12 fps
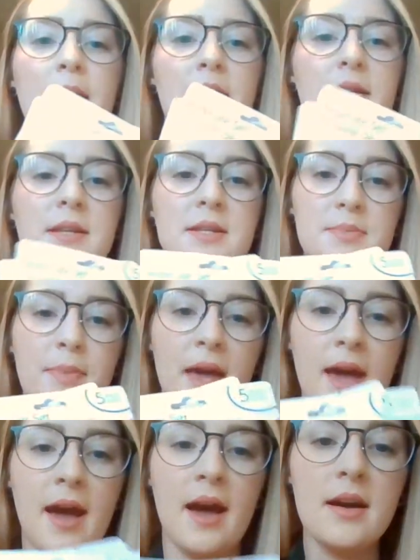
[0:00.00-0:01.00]
in this
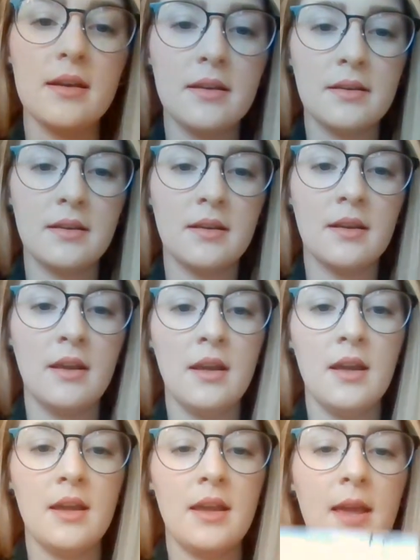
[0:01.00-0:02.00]
pack
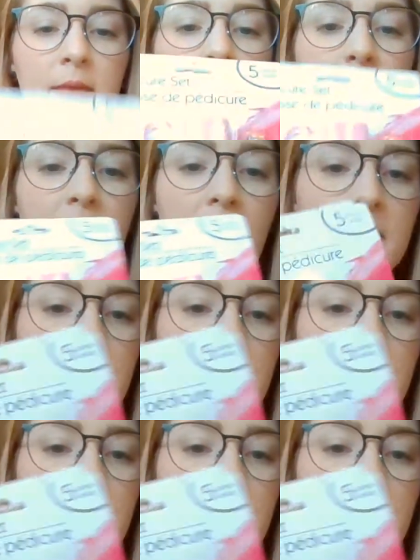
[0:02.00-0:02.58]
came from Dollar